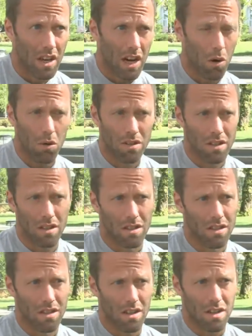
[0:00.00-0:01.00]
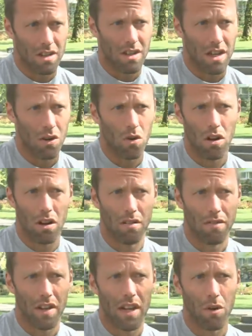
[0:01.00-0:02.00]
I wasn't uh, at all
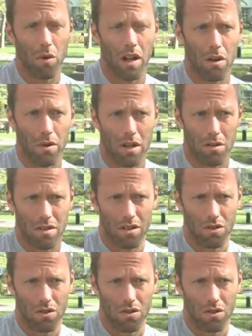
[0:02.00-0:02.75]
feeling well when I was here,